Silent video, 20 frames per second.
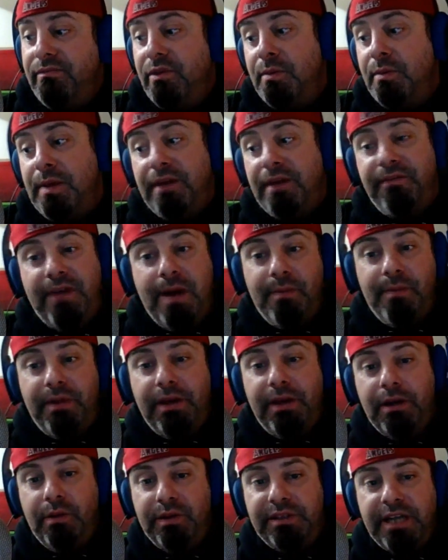for my
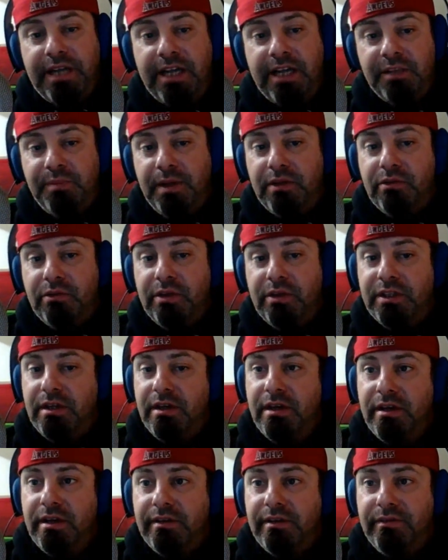family. It always has been.
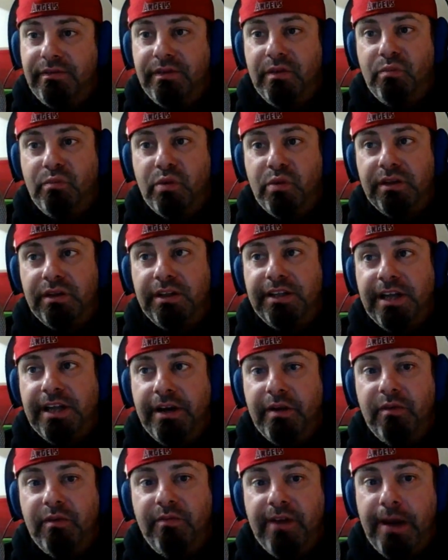We're an
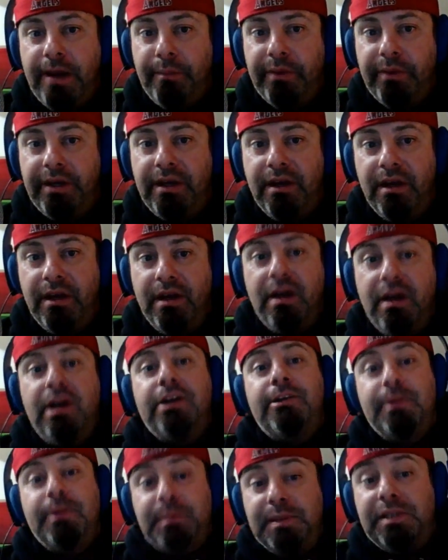Italian family.
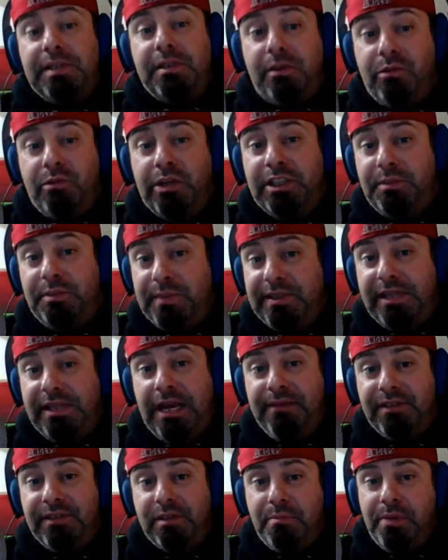Christmas
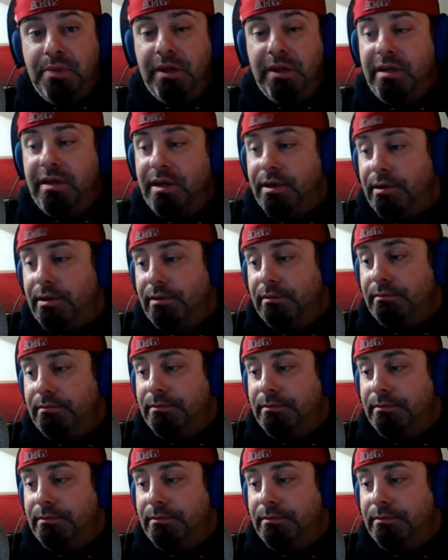Eve is a big deal.